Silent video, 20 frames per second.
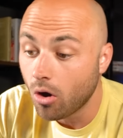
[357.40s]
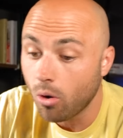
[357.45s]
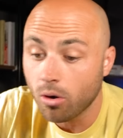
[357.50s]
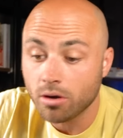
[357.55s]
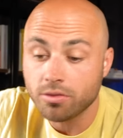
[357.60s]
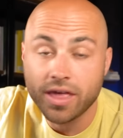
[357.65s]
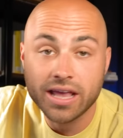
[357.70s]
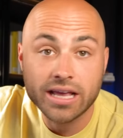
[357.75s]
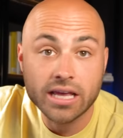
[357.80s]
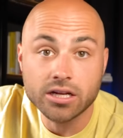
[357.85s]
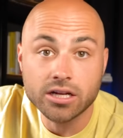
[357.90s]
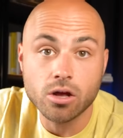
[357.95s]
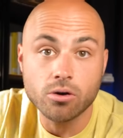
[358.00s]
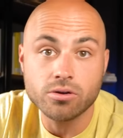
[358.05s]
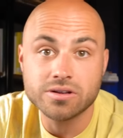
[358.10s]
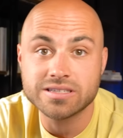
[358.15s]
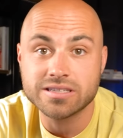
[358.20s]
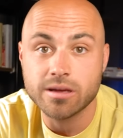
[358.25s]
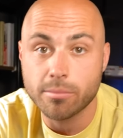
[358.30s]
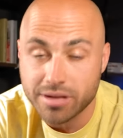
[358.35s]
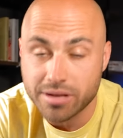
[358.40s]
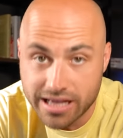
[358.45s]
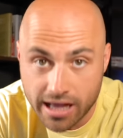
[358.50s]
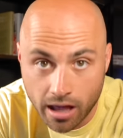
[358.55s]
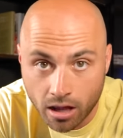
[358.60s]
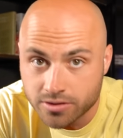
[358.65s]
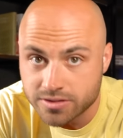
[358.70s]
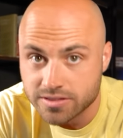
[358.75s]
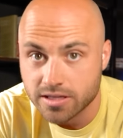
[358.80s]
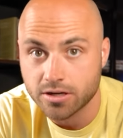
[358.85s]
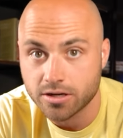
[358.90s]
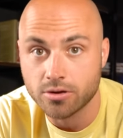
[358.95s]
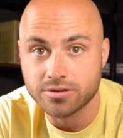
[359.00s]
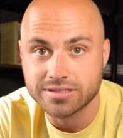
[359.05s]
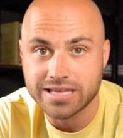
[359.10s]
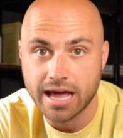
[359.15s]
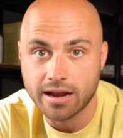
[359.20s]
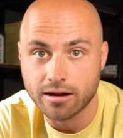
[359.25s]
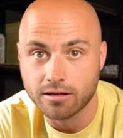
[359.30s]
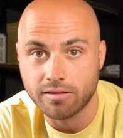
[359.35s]
or they can go to somebody else that knows
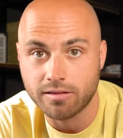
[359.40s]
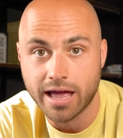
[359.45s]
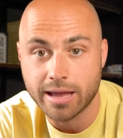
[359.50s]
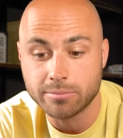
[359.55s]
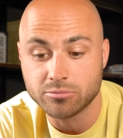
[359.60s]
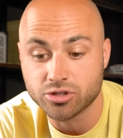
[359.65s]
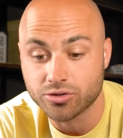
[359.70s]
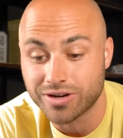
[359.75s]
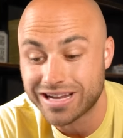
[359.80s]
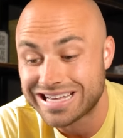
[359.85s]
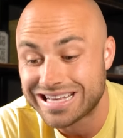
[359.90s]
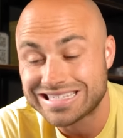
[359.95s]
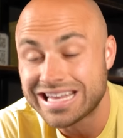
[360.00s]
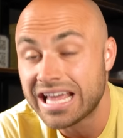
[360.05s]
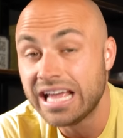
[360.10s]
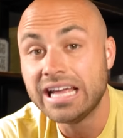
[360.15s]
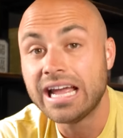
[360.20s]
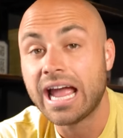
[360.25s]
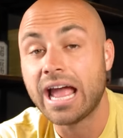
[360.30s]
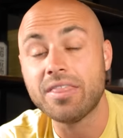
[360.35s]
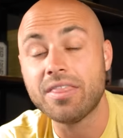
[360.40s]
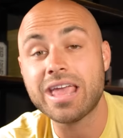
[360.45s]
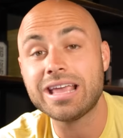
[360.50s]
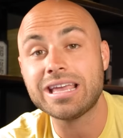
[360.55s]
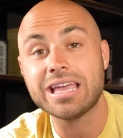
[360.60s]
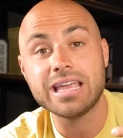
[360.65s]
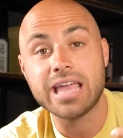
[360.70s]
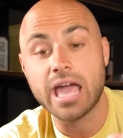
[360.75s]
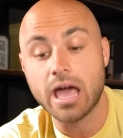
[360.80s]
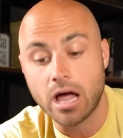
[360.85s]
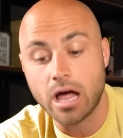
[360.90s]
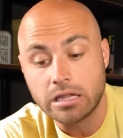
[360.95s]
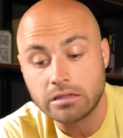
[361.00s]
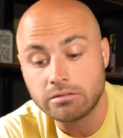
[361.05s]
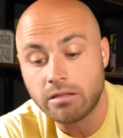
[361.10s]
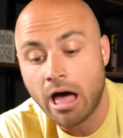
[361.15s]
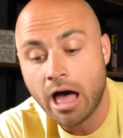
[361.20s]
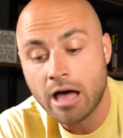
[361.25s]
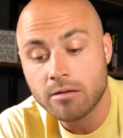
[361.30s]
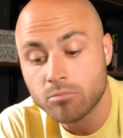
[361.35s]
how to climb trees and they can get a
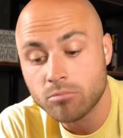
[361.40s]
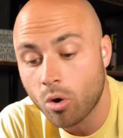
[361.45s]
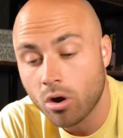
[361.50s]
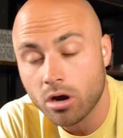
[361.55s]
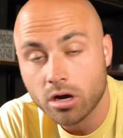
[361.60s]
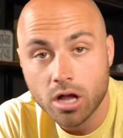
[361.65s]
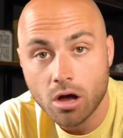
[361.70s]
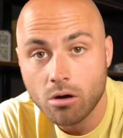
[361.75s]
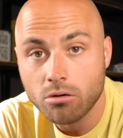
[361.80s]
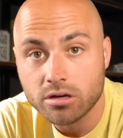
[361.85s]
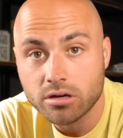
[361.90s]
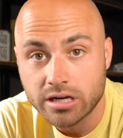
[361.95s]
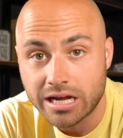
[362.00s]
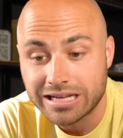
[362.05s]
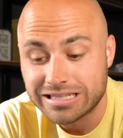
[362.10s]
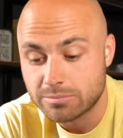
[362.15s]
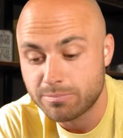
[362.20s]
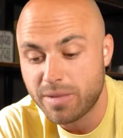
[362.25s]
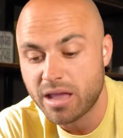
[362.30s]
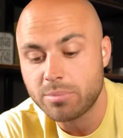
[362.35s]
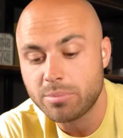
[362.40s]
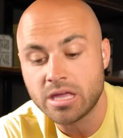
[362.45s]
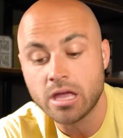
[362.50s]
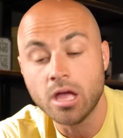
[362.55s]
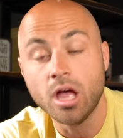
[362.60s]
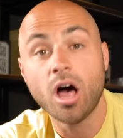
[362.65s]
lot more coconuts, maybe